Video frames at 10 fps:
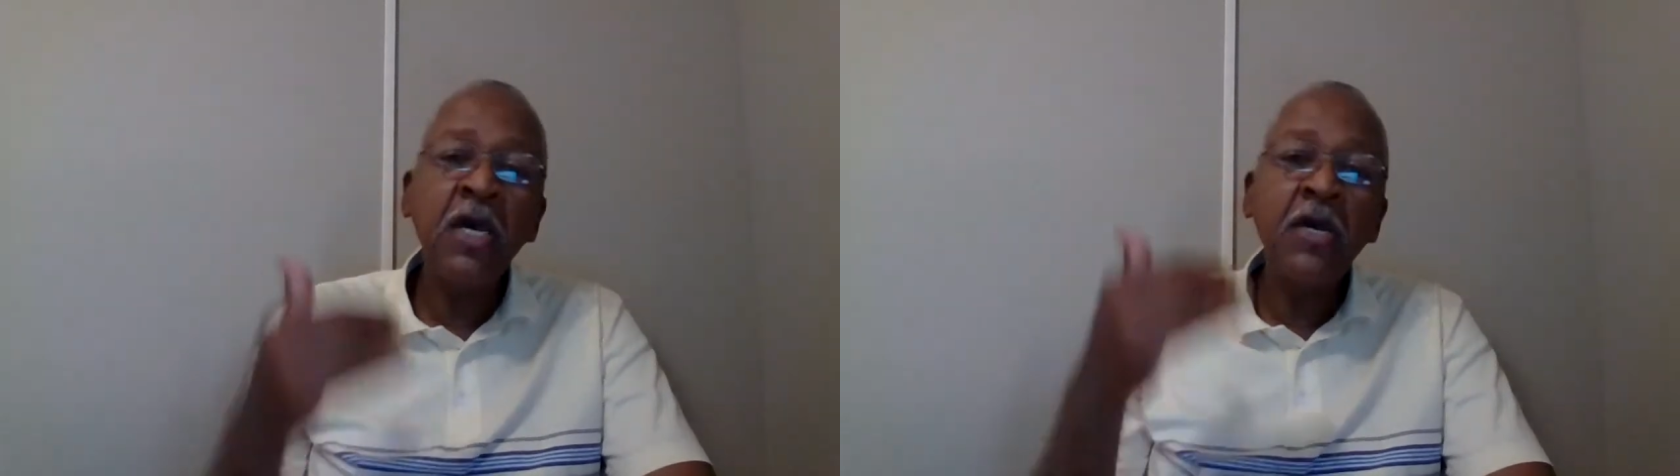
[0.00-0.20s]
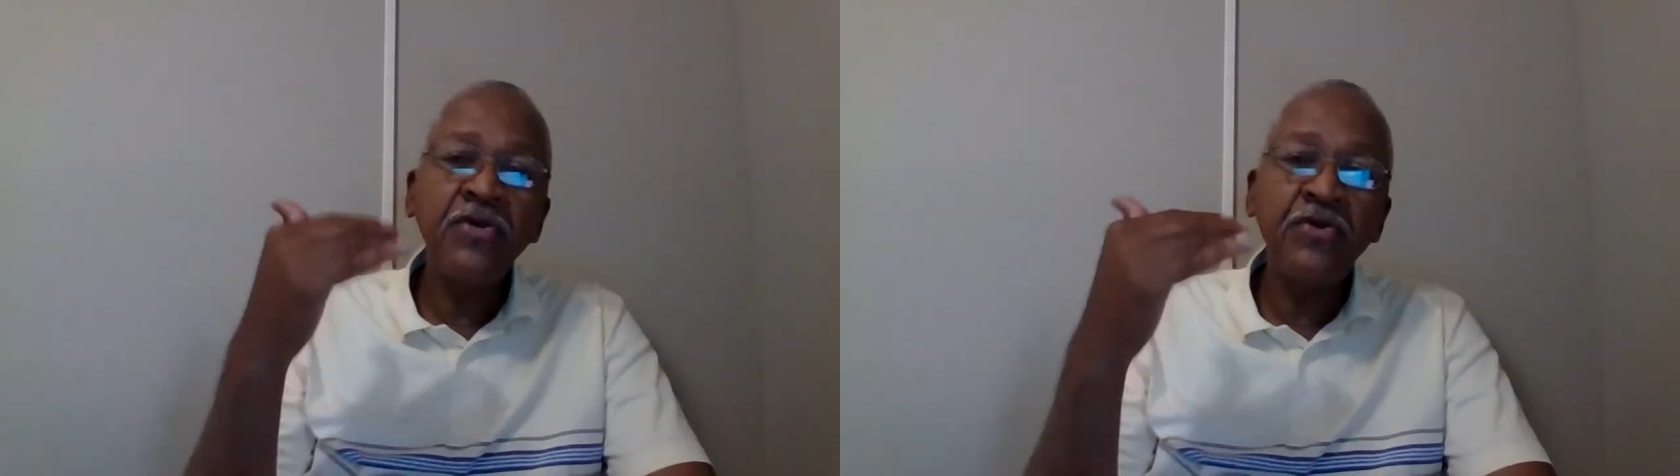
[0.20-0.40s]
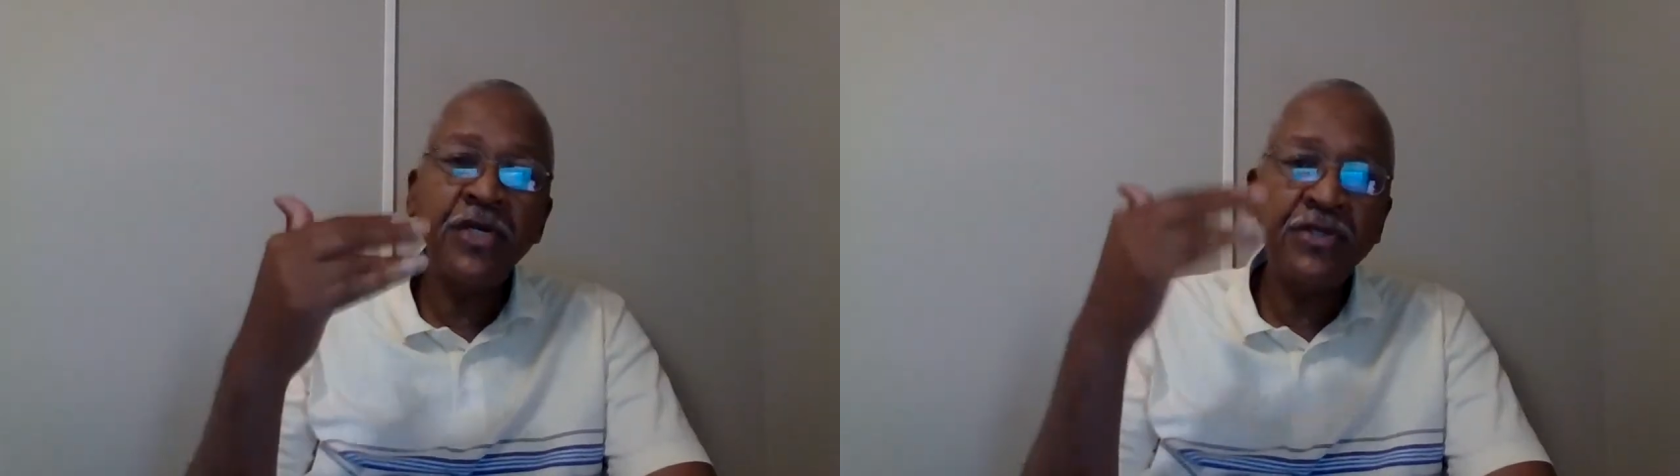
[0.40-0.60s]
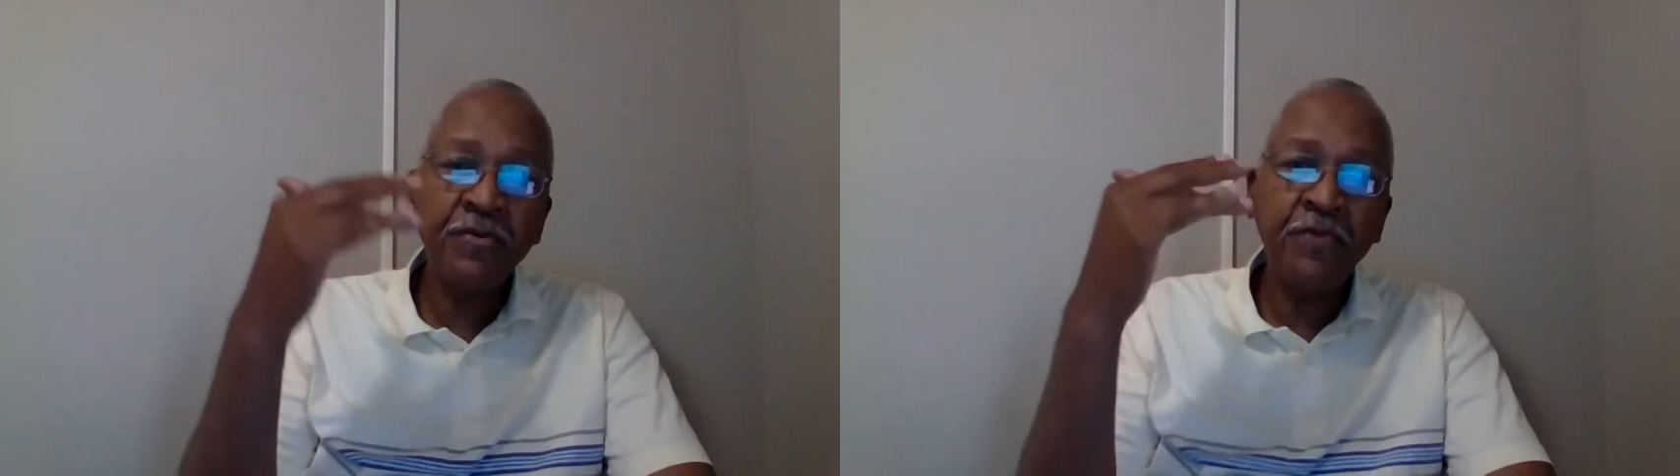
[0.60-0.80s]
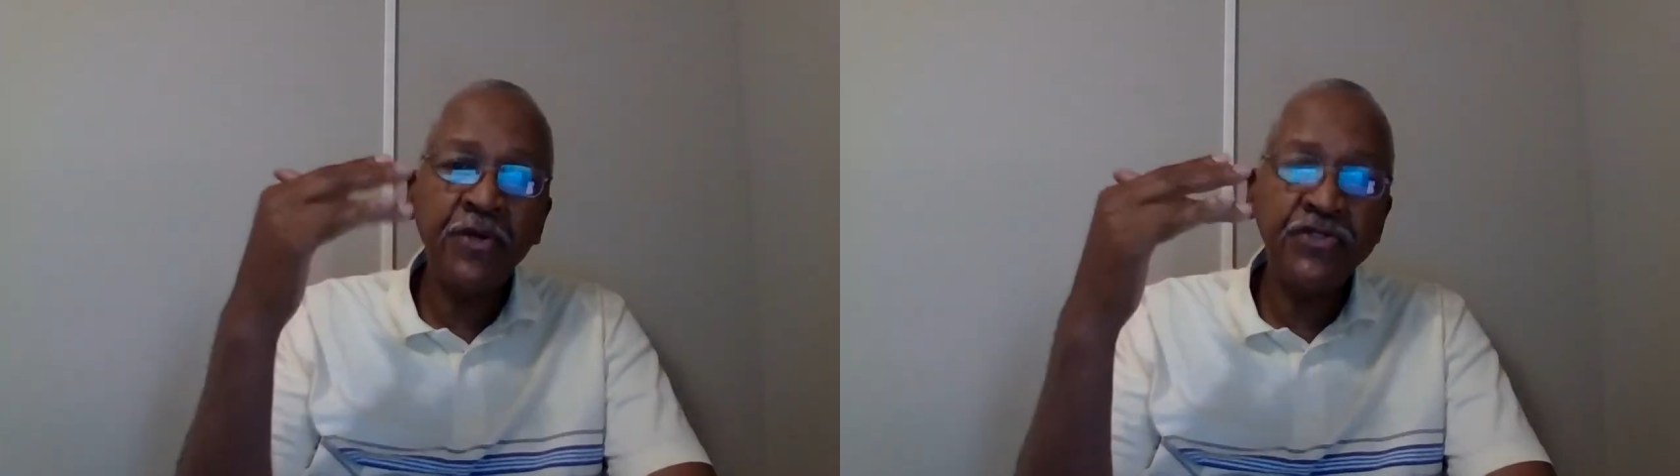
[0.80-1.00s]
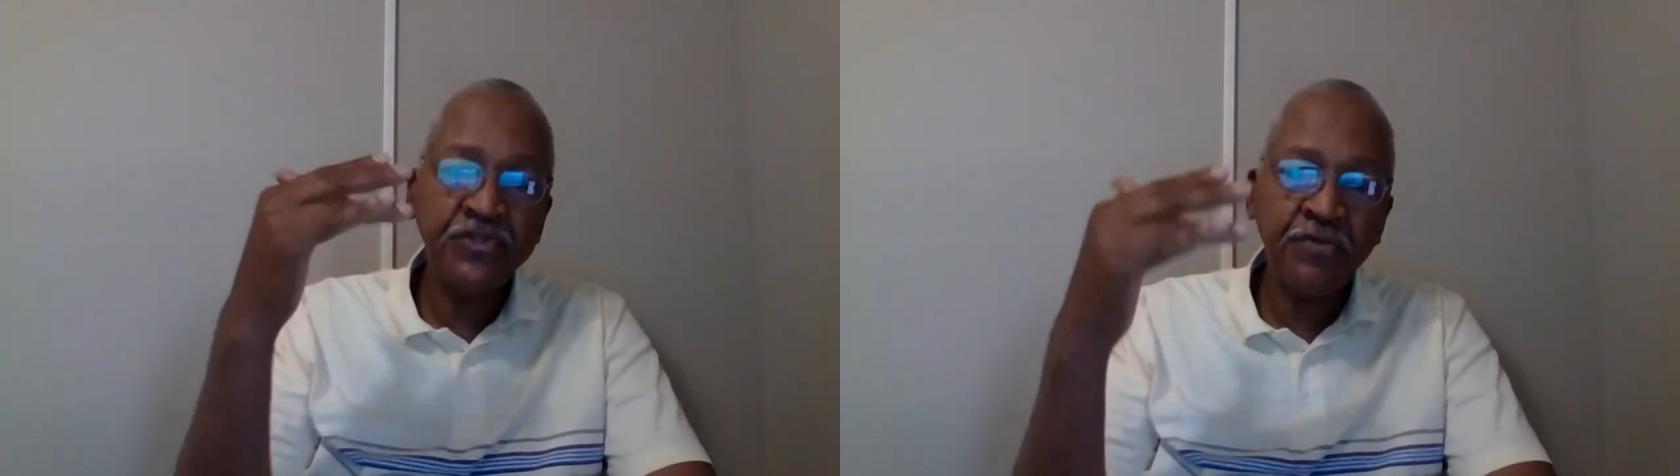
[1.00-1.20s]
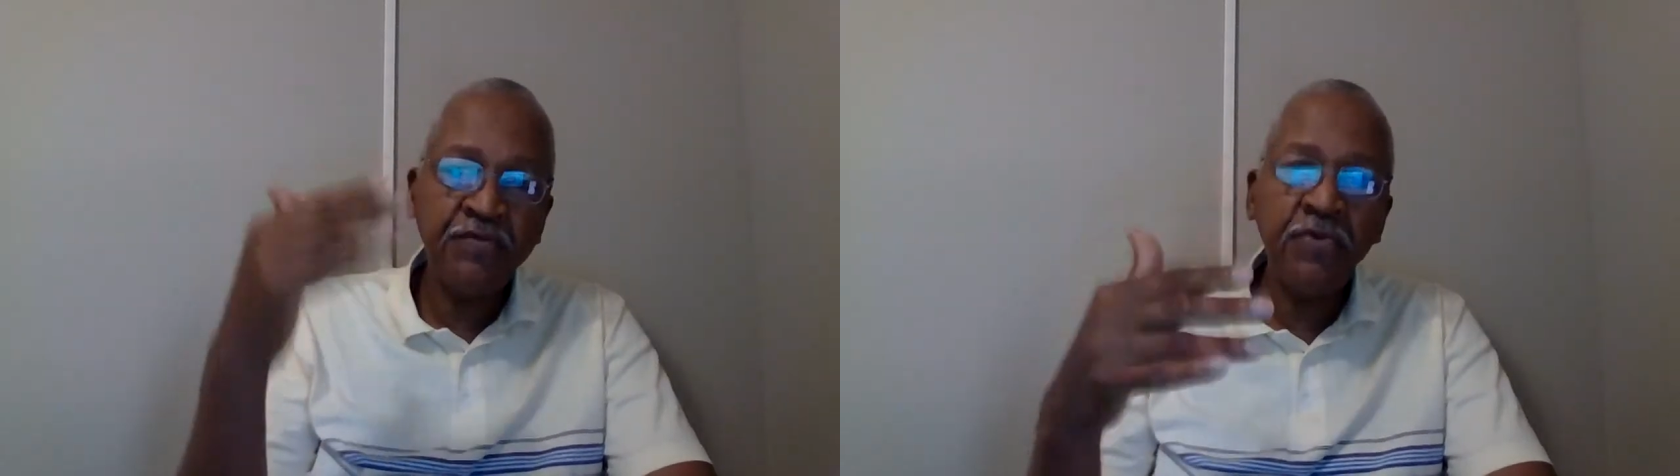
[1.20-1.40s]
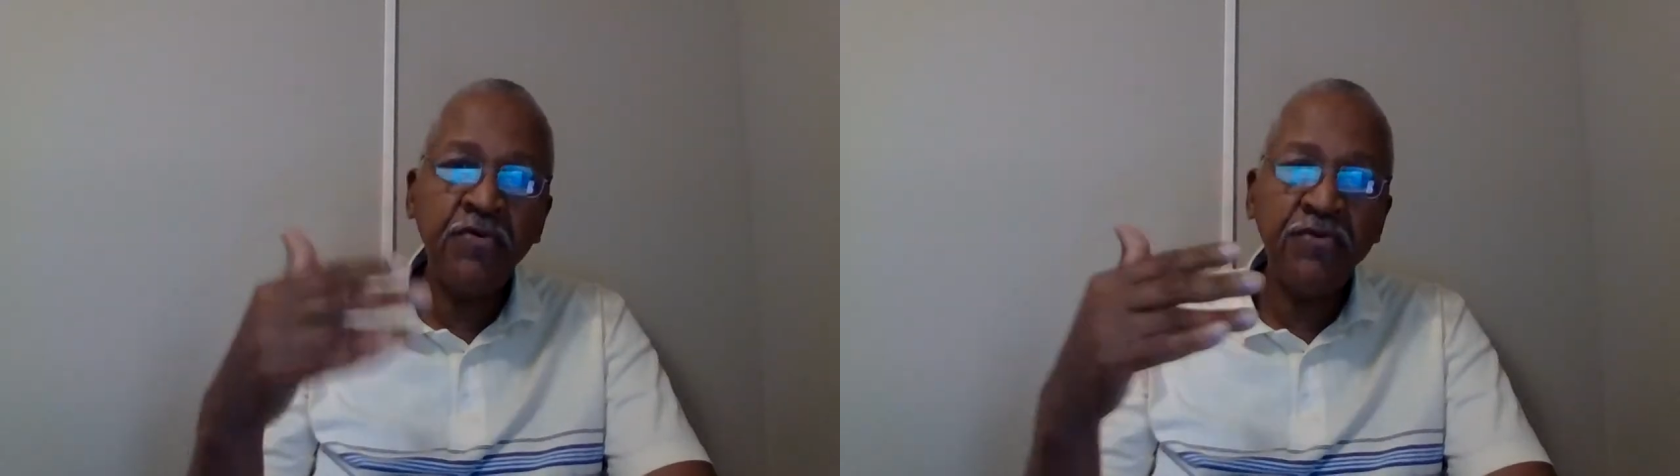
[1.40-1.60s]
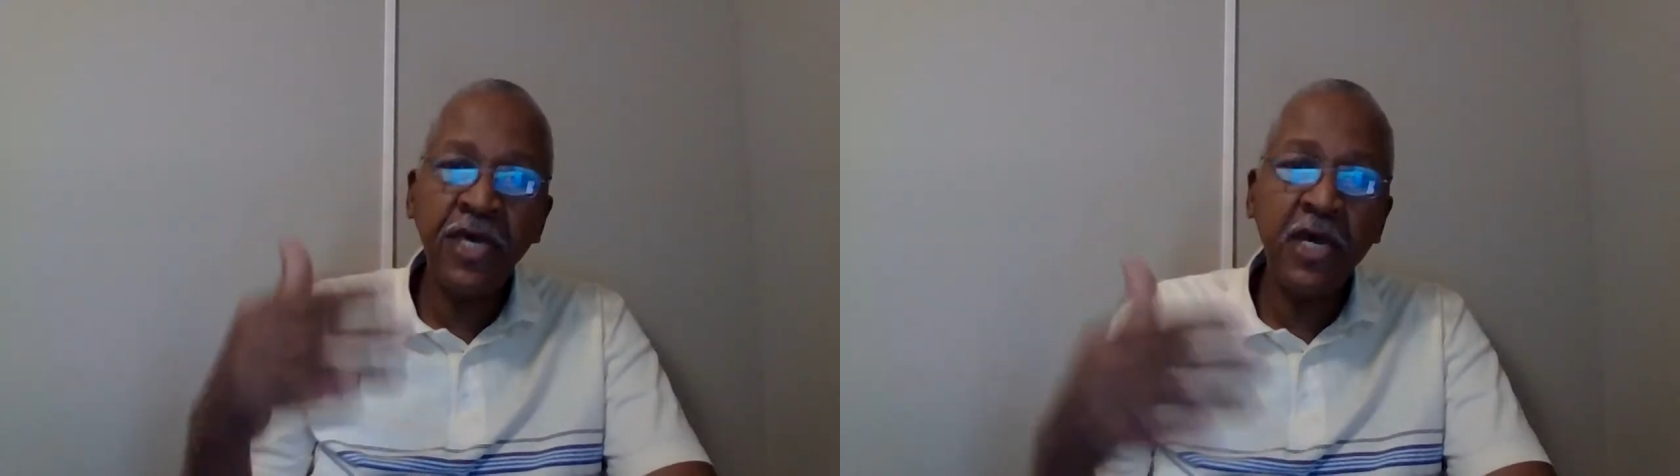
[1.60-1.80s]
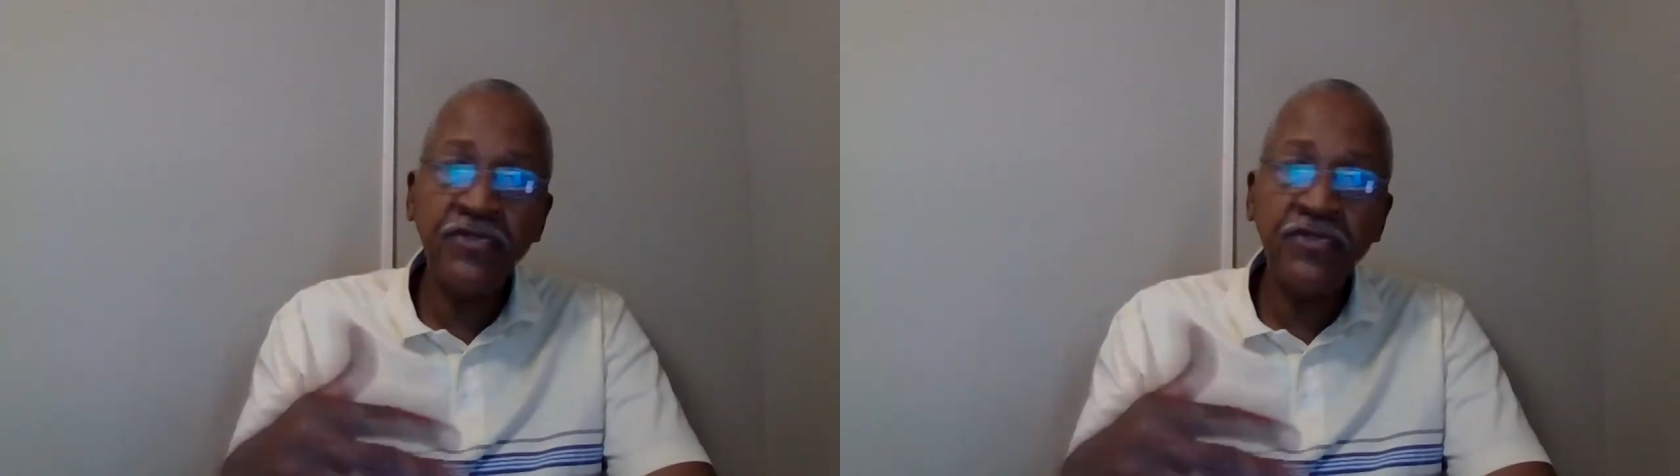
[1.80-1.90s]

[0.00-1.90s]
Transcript: you need to put your food down.